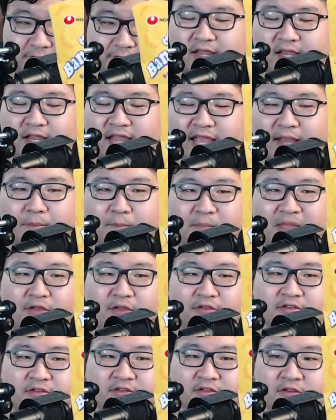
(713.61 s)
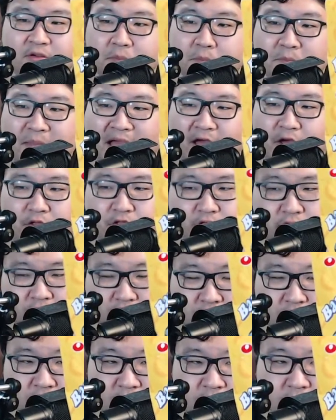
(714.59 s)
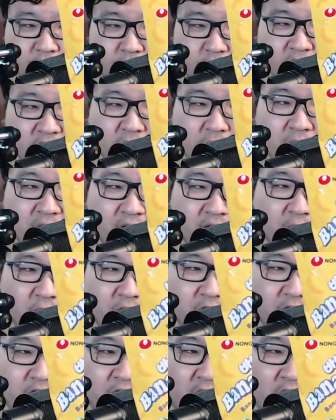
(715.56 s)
like melts in your mouth when you put it in your